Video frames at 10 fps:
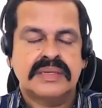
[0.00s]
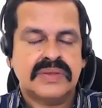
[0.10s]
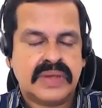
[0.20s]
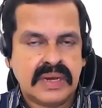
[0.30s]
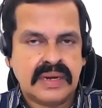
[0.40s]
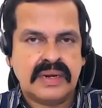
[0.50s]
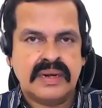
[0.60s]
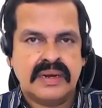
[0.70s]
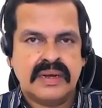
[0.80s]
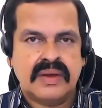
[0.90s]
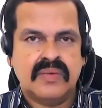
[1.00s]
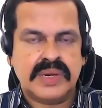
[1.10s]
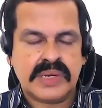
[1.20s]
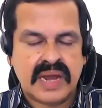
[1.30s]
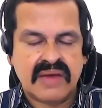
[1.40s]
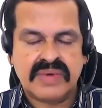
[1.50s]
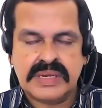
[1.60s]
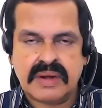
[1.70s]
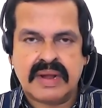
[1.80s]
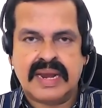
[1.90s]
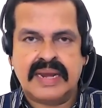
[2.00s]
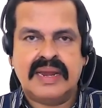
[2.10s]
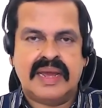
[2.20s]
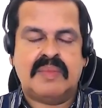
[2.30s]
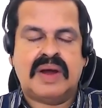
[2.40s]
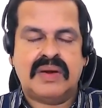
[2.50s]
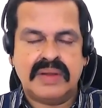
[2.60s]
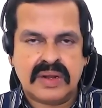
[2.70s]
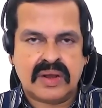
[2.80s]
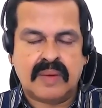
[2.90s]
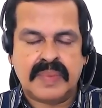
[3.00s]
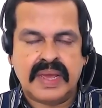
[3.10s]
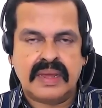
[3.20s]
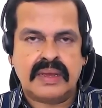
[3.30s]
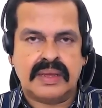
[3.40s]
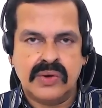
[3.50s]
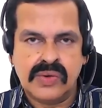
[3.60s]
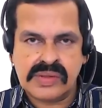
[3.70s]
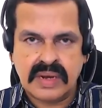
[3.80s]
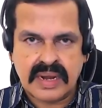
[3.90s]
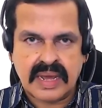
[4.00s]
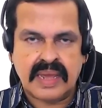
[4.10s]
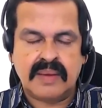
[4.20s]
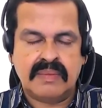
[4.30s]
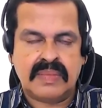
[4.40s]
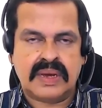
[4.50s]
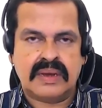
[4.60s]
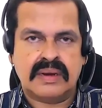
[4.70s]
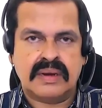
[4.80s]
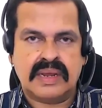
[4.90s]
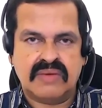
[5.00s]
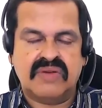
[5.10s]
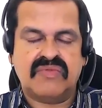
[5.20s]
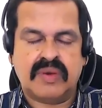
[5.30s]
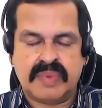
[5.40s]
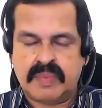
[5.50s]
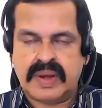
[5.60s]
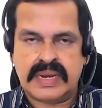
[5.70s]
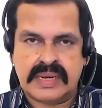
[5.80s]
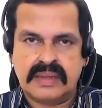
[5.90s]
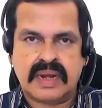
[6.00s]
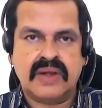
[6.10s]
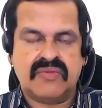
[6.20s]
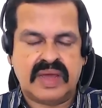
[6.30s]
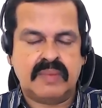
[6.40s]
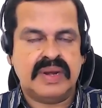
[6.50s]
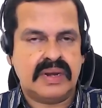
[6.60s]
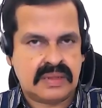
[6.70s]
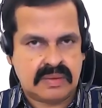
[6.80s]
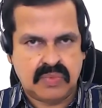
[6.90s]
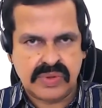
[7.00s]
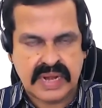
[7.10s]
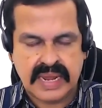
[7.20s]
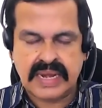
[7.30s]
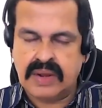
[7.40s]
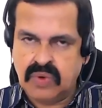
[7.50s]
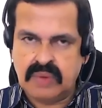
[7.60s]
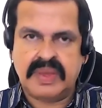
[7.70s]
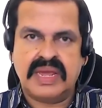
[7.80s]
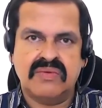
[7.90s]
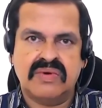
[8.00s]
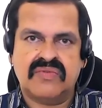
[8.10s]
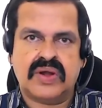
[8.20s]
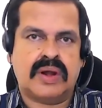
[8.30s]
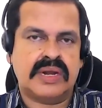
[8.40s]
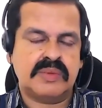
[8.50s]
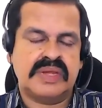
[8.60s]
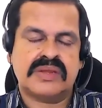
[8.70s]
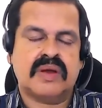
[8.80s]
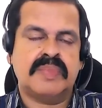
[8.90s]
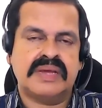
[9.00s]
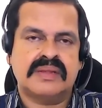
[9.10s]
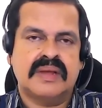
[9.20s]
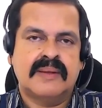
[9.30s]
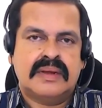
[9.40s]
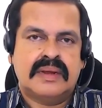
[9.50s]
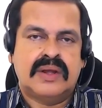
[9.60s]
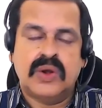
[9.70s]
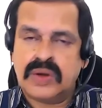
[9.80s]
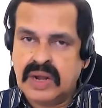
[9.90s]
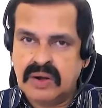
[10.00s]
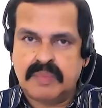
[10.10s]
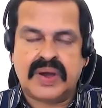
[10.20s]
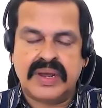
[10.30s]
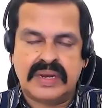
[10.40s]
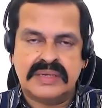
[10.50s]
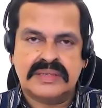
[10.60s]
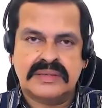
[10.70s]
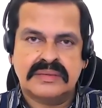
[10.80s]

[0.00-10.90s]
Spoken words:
So here, we should have a general idea about the topic, use the time given for preparation, 3 to 5 minutes, most likely would be given for knowledge-based topics, note down points,